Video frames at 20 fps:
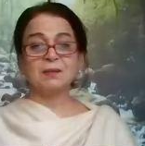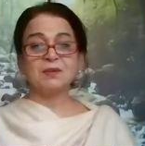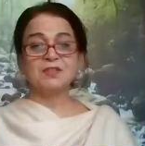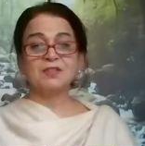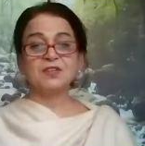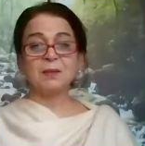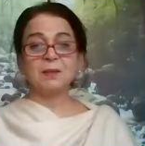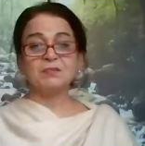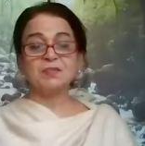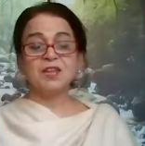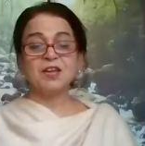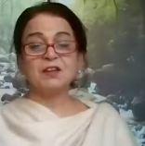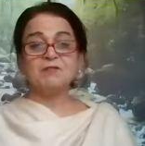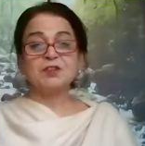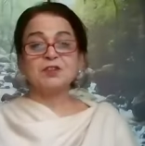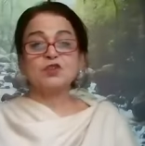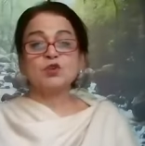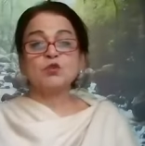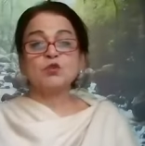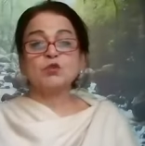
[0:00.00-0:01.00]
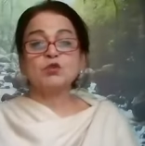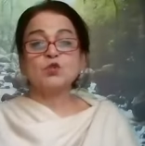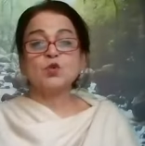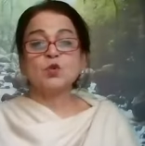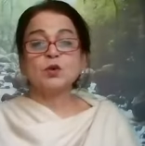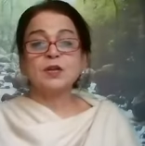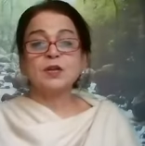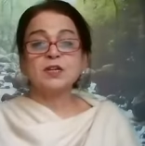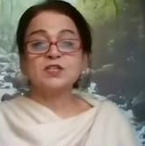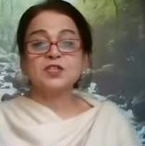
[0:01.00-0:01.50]
mean, something which looks
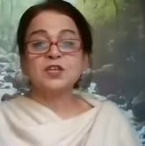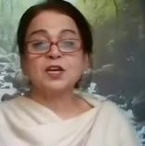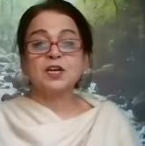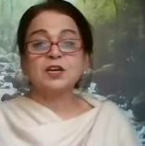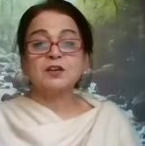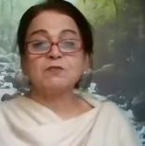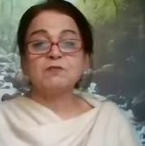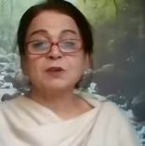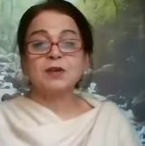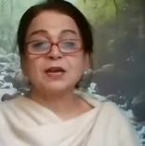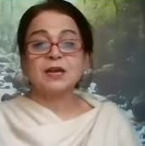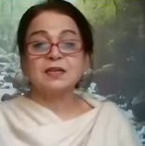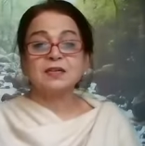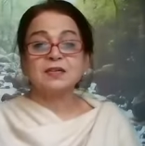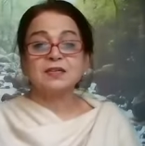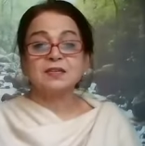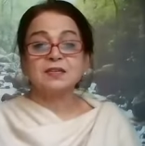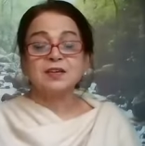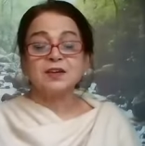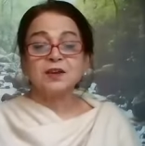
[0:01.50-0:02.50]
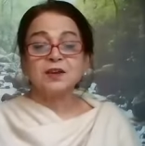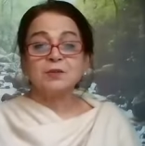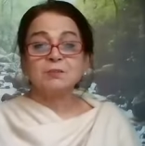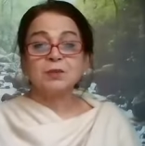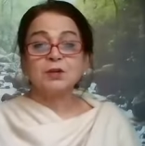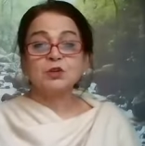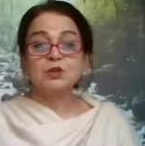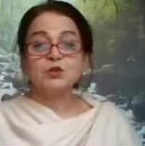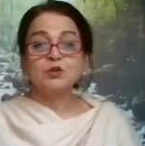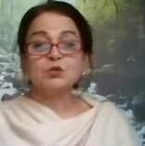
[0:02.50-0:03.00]
so insignificant,
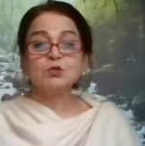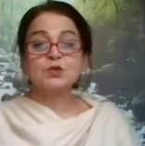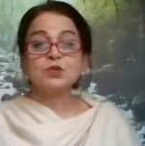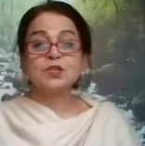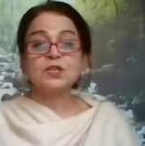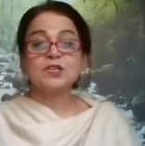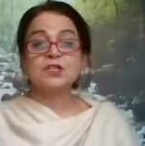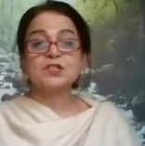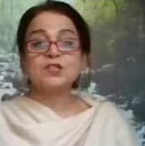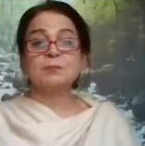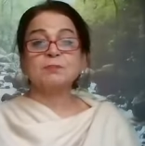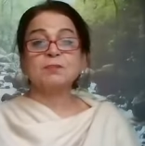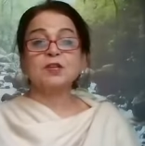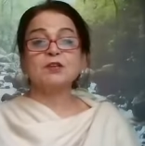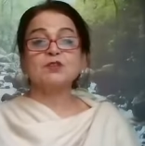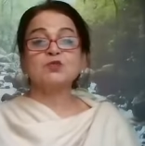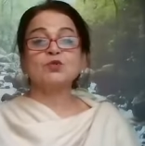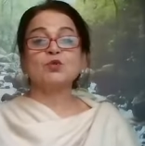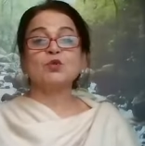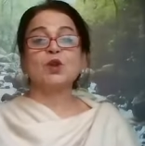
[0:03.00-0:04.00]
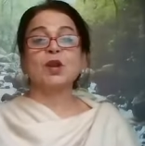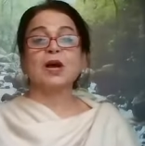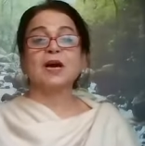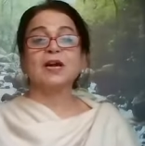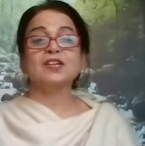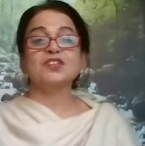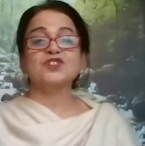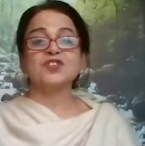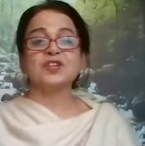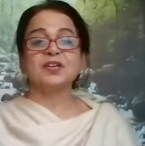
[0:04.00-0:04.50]
but you see something so
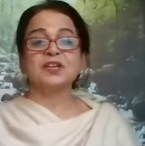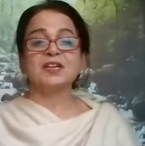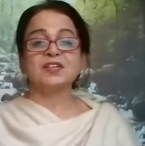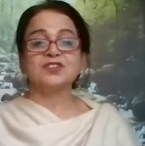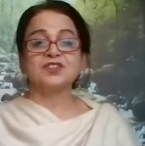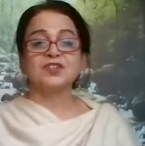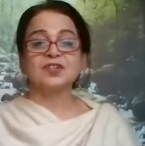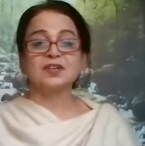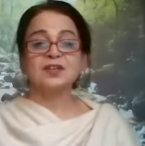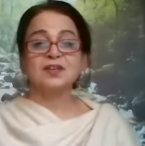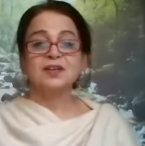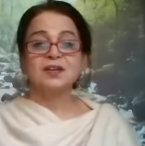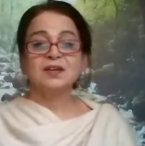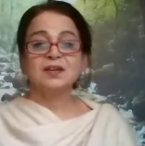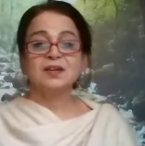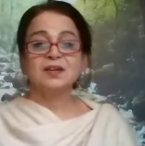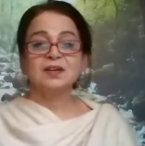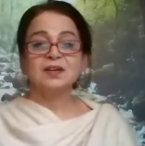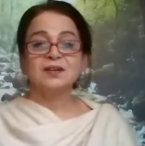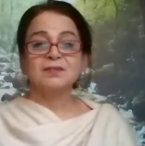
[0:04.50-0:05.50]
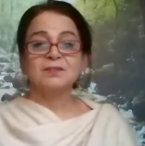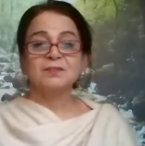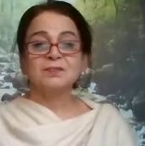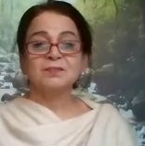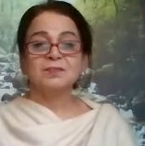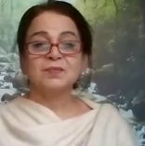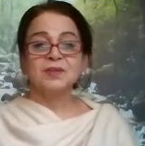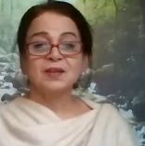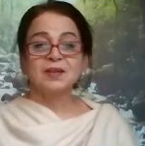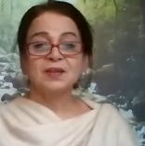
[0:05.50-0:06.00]
large in it.
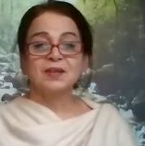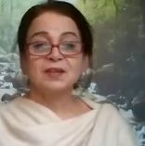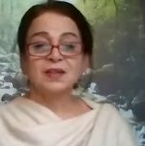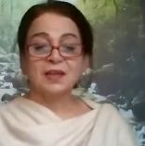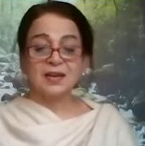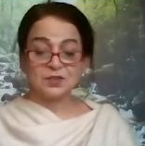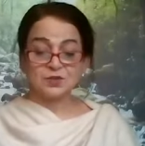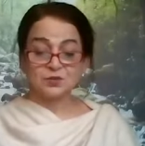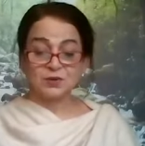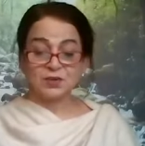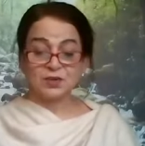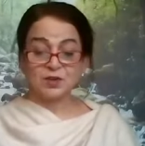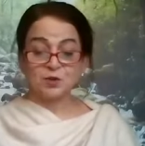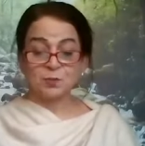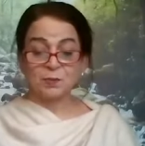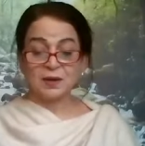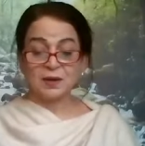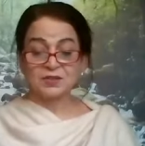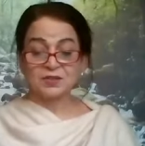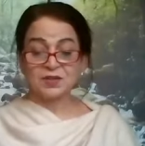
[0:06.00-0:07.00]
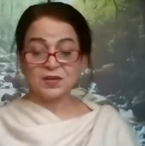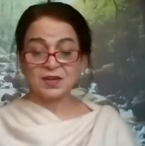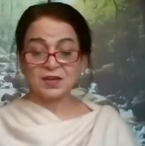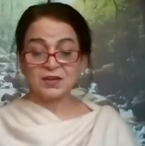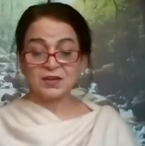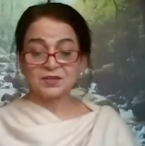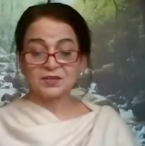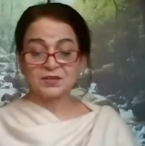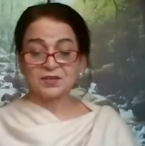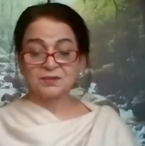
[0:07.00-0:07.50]
That's what the upasana
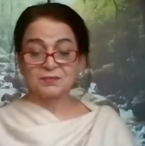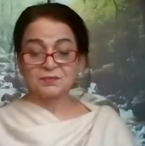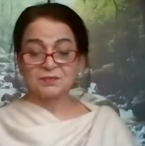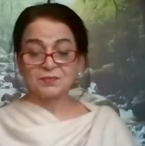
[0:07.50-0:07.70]
is.